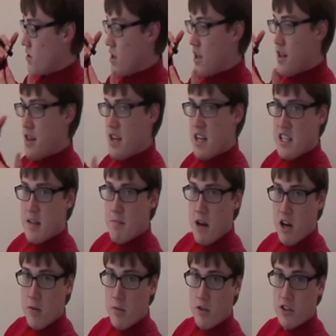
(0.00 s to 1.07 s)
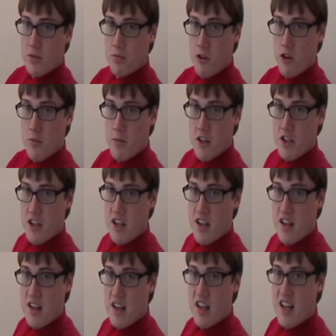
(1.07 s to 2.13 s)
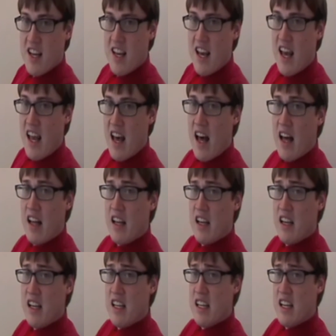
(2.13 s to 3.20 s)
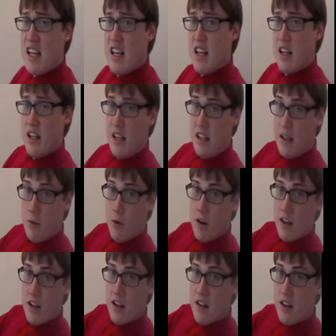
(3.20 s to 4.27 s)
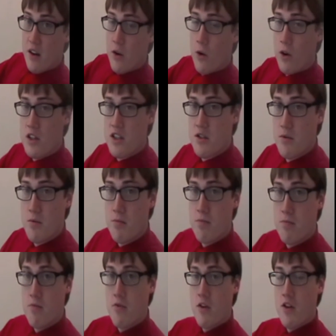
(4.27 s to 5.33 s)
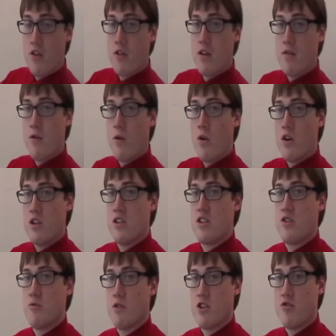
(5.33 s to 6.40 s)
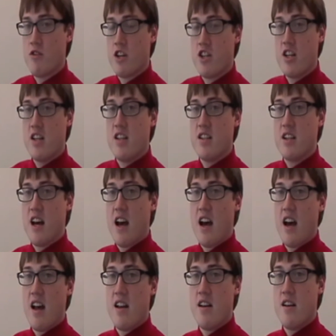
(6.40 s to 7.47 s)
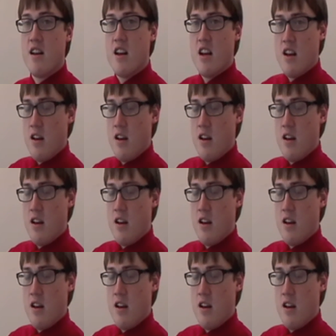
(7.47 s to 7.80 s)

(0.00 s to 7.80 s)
things comparable to prohibition, and he wanted the courts to further enforce restrictions on